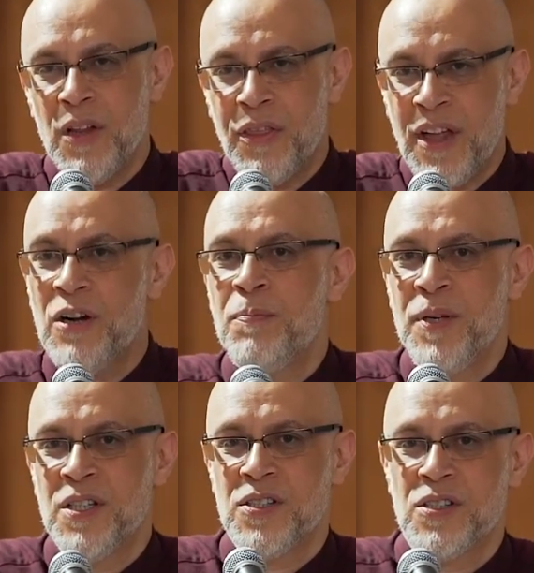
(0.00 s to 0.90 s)

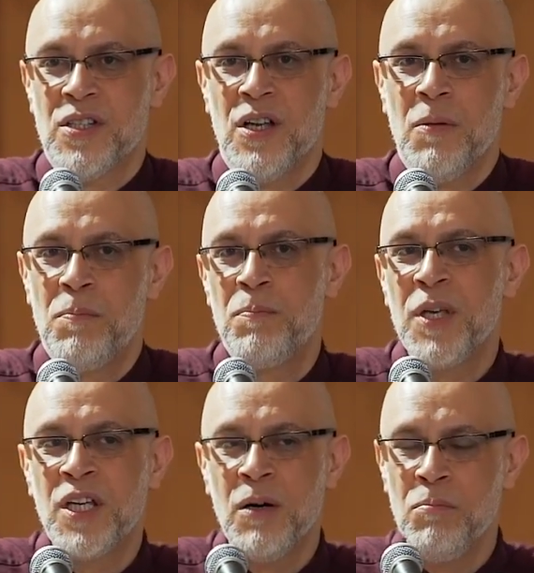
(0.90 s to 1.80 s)
therapists
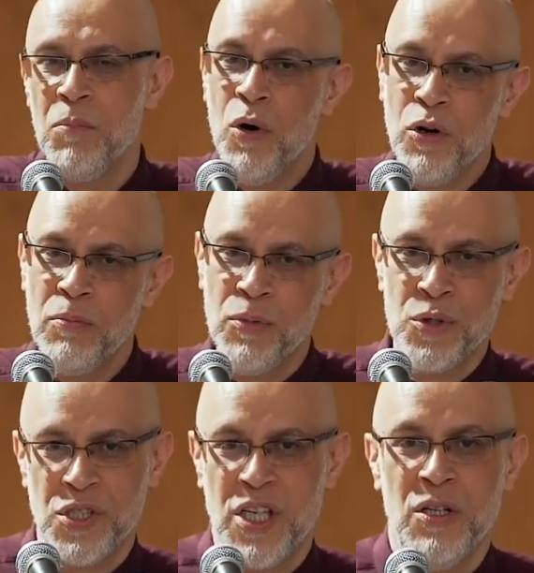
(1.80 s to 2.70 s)
become more and
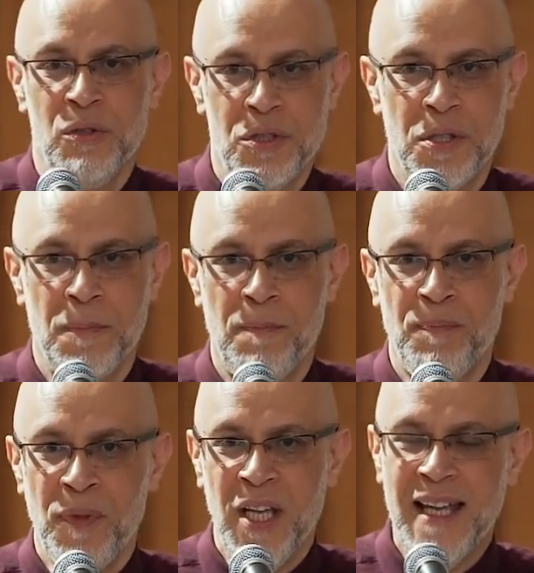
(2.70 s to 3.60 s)
more skilled
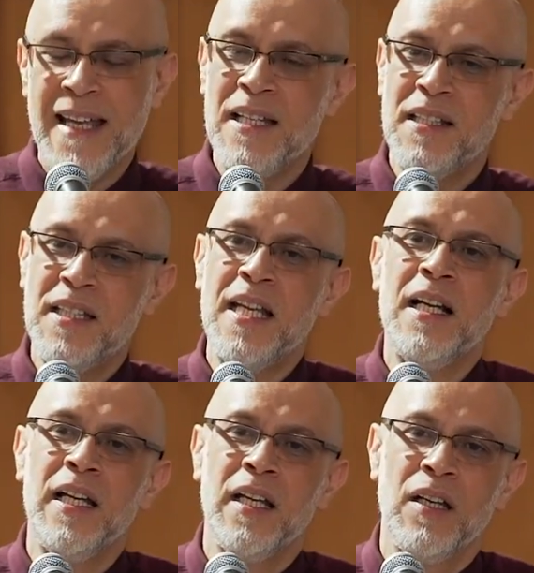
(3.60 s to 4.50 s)
in
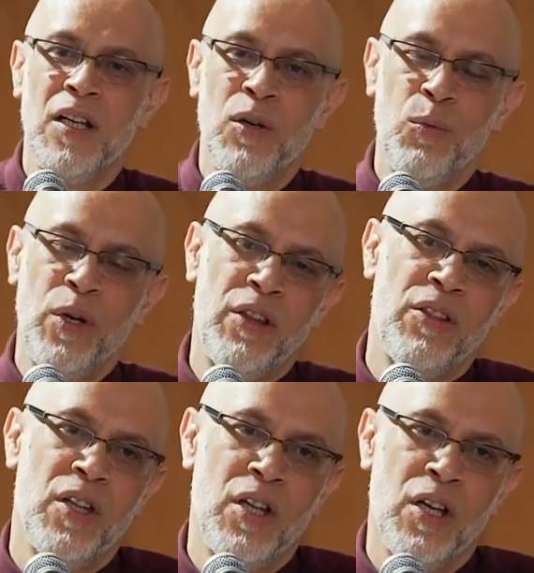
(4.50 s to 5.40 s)
dealing
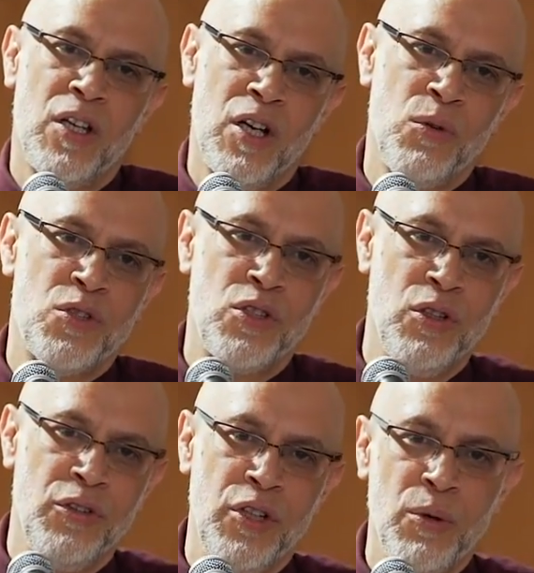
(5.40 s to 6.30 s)
with
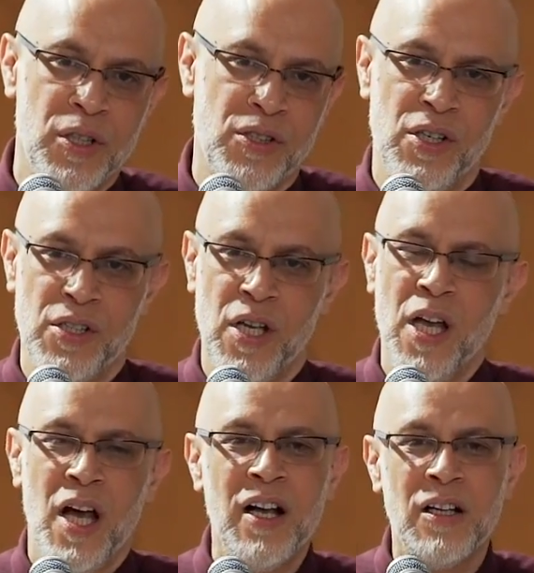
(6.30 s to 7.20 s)
cultural nuances,
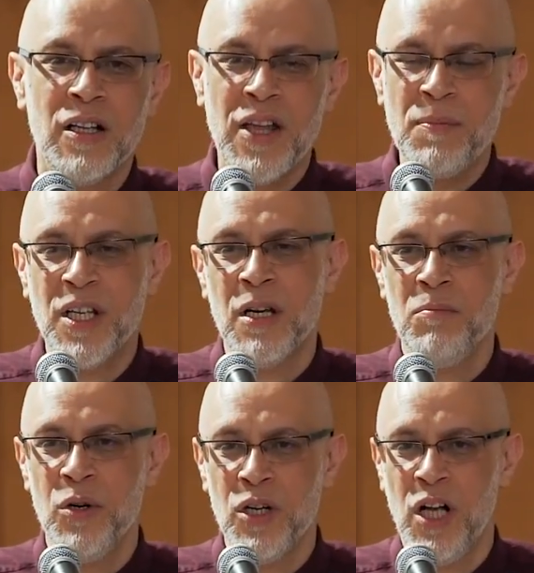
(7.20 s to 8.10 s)
and they
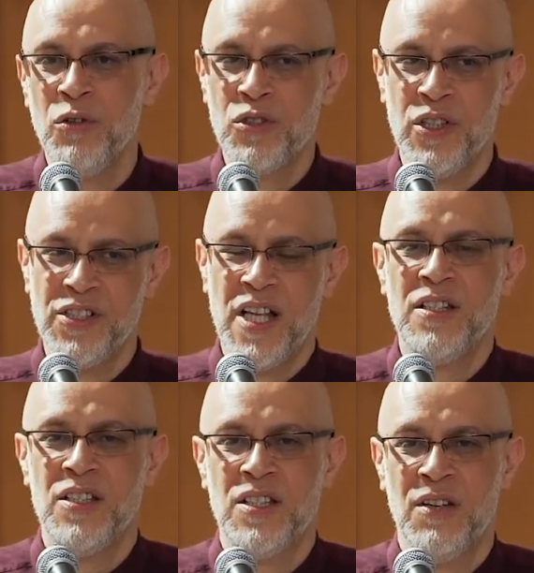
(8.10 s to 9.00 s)
become more culturally
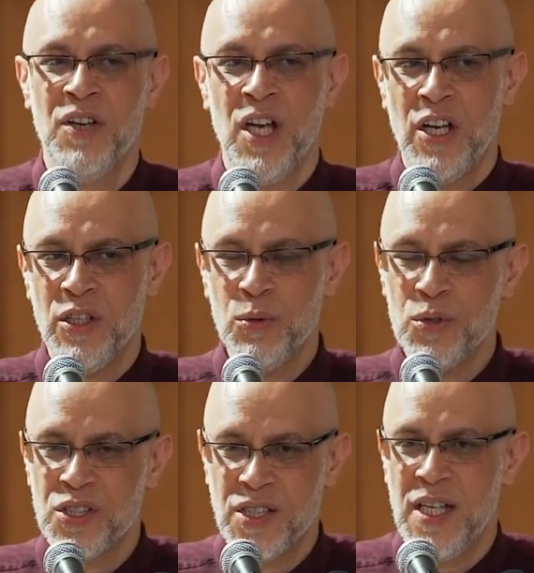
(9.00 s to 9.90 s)
sensitive, you
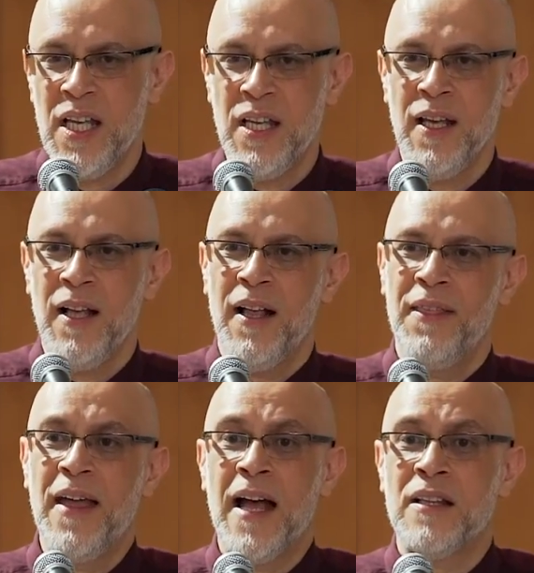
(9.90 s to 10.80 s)
will see
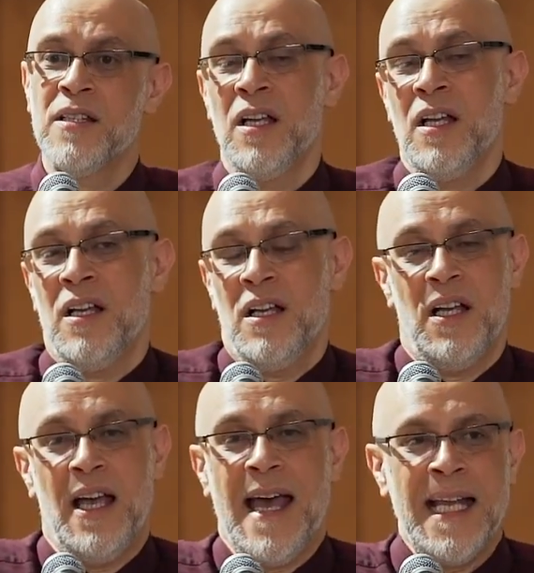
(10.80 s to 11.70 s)
that
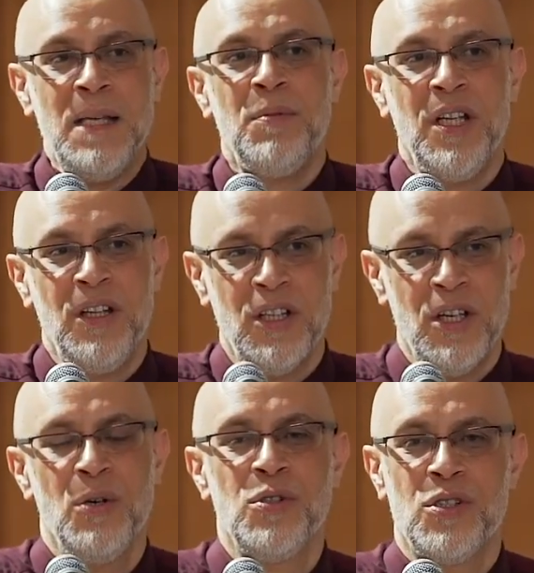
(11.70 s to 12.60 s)
anybody that
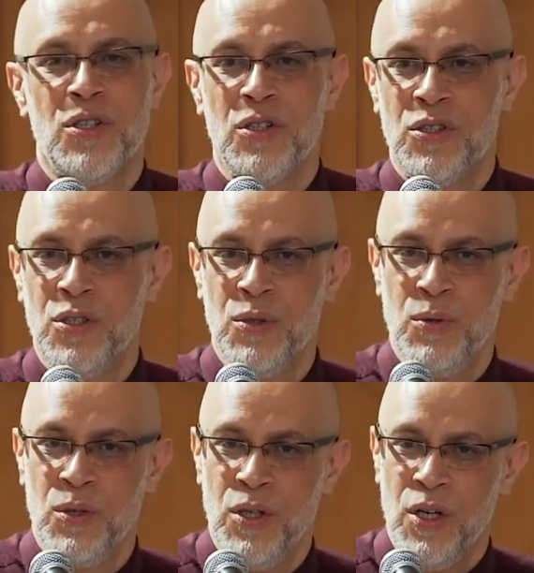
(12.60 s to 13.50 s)
goes
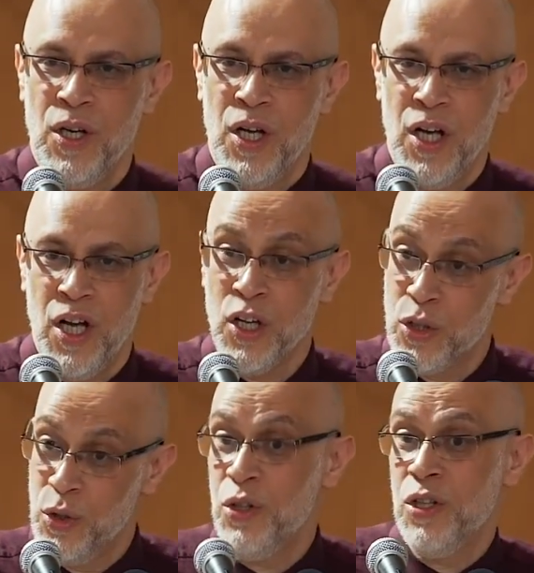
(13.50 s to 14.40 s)
to a
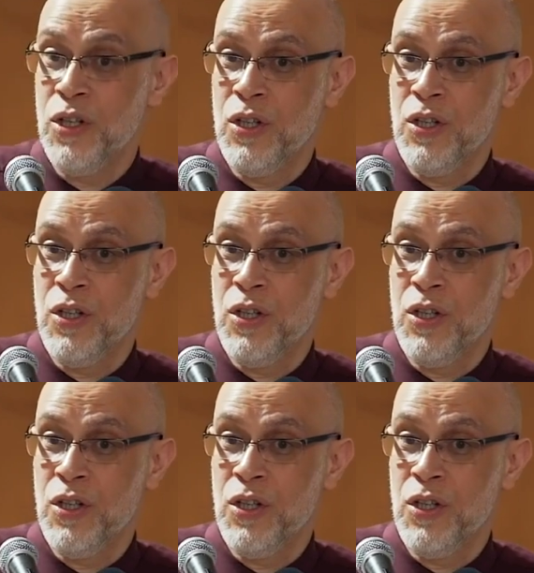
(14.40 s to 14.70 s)
good